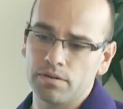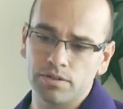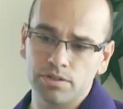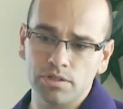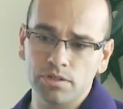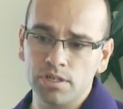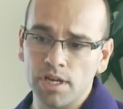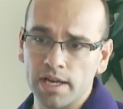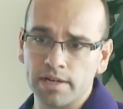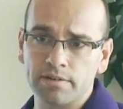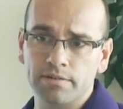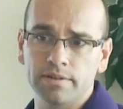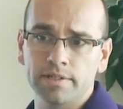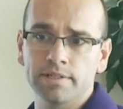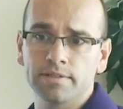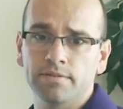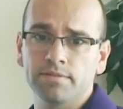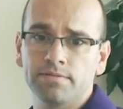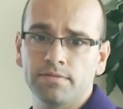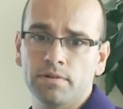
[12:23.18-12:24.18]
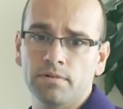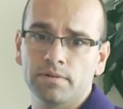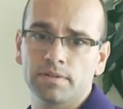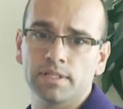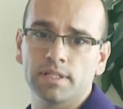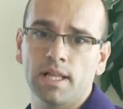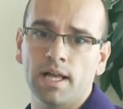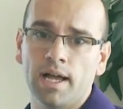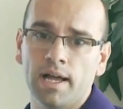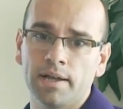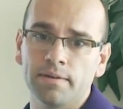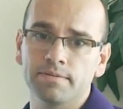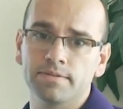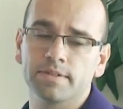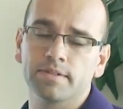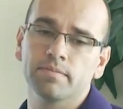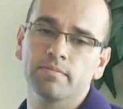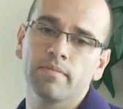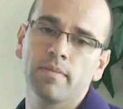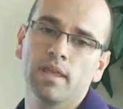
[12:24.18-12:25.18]
trajectories of folks'
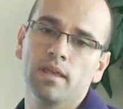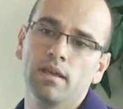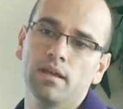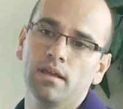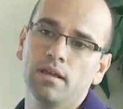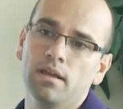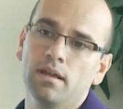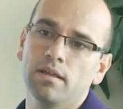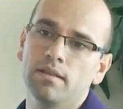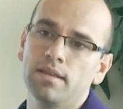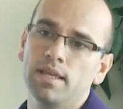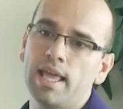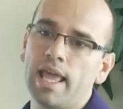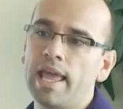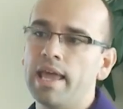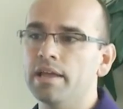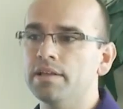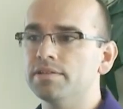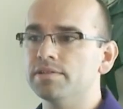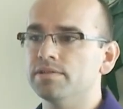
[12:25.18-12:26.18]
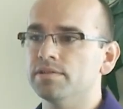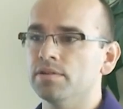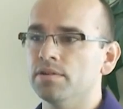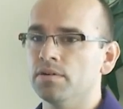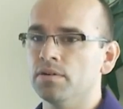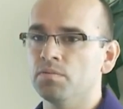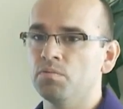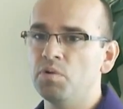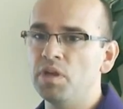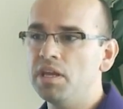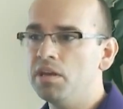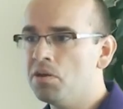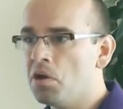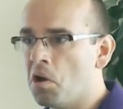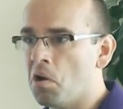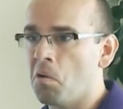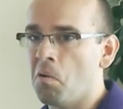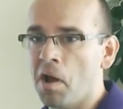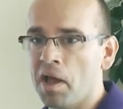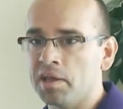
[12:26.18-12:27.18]
lives, the answer, we
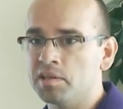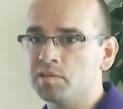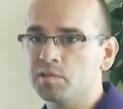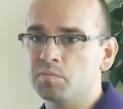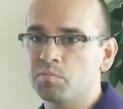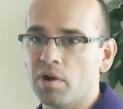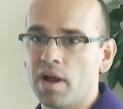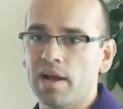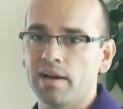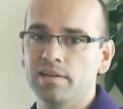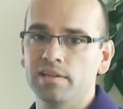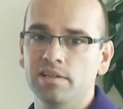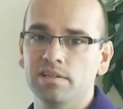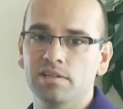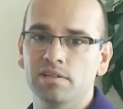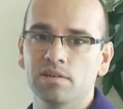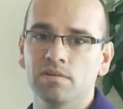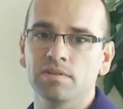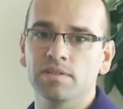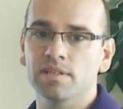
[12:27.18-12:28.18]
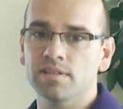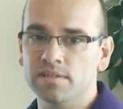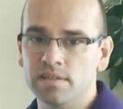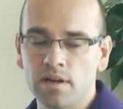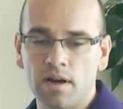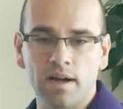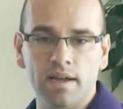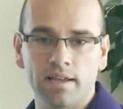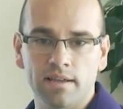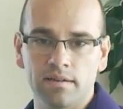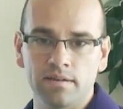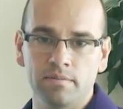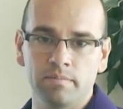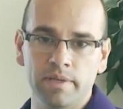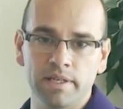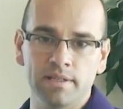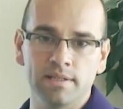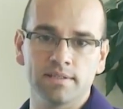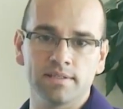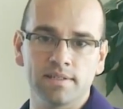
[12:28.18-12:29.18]
know as practitioners, is not going to
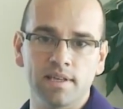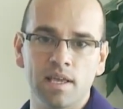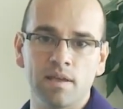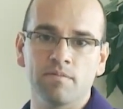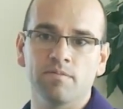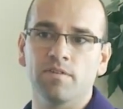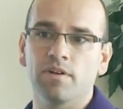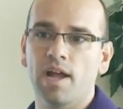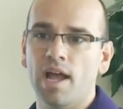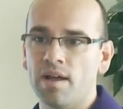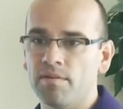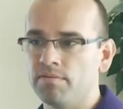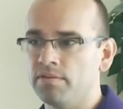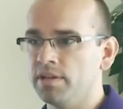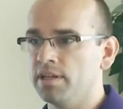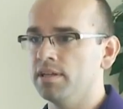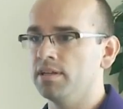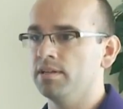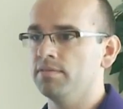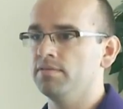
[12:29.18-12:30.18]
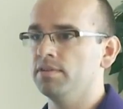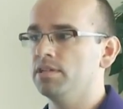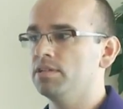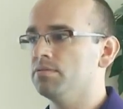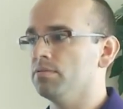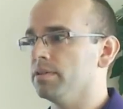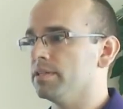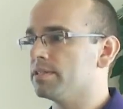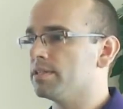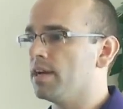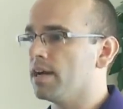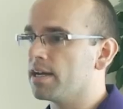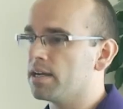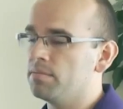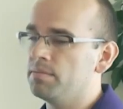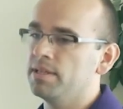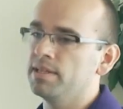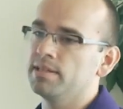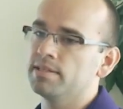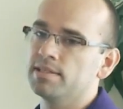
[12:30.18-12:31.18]
be the same for every individual. It's not
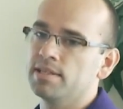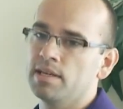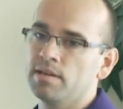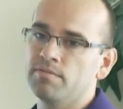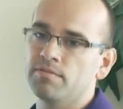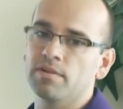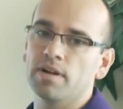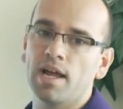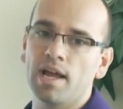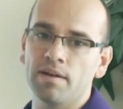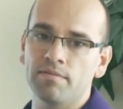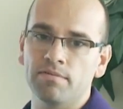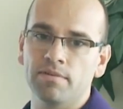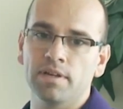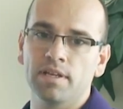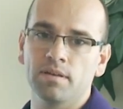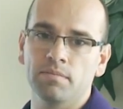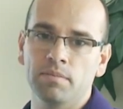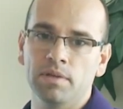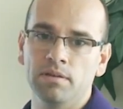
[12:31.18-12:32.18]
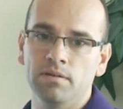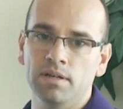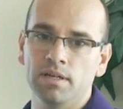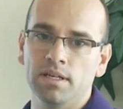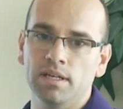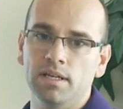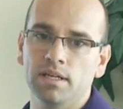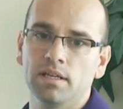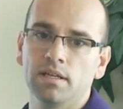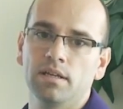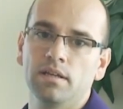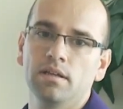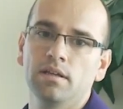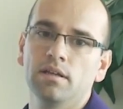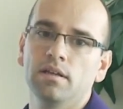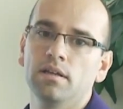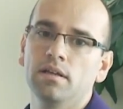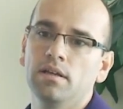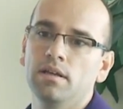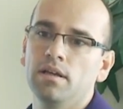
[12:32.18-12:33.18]
going to be the same for every community.
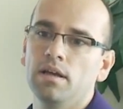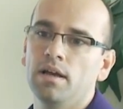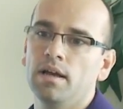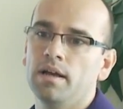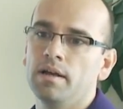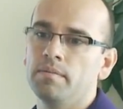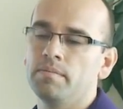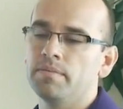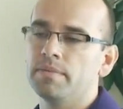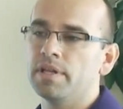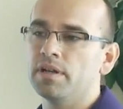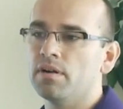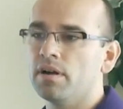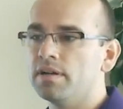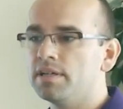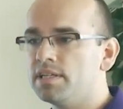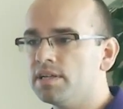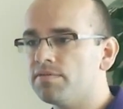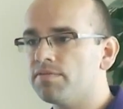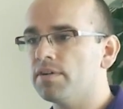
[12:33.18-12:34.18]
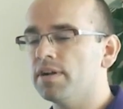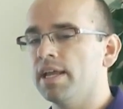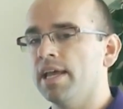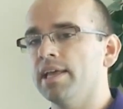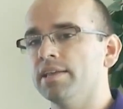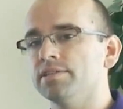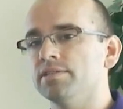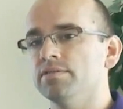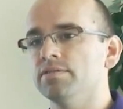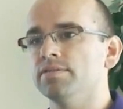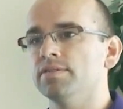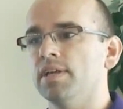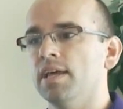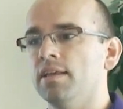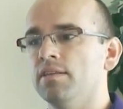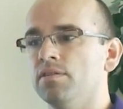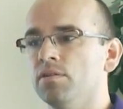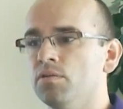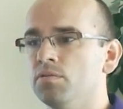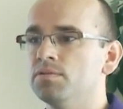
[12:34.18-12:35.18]
There are different answers,
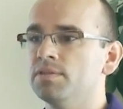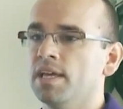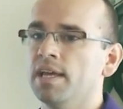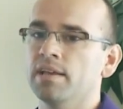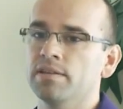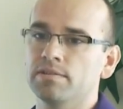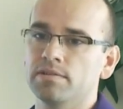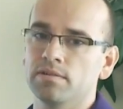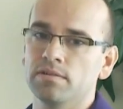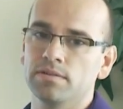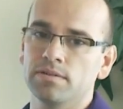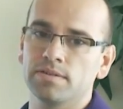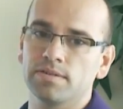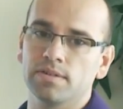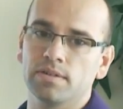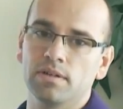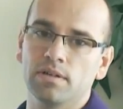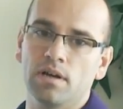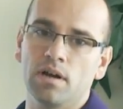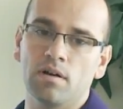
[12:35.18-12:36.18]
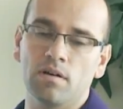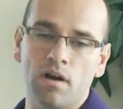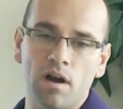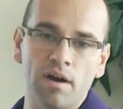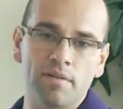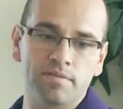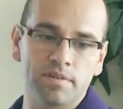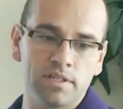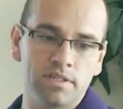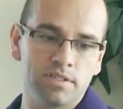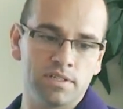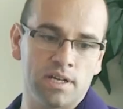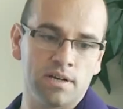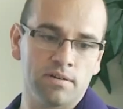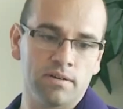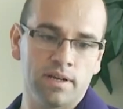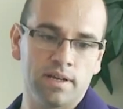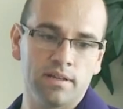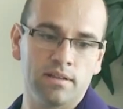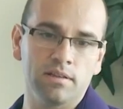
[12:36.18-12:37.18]
and those answers are often
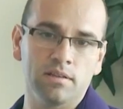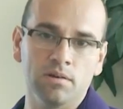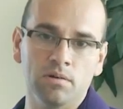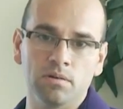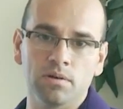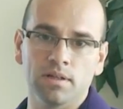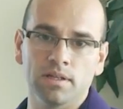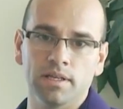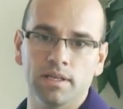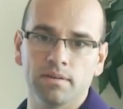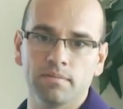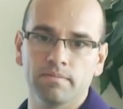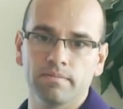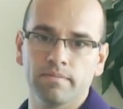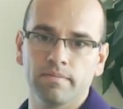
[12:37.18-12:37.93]
generated locally.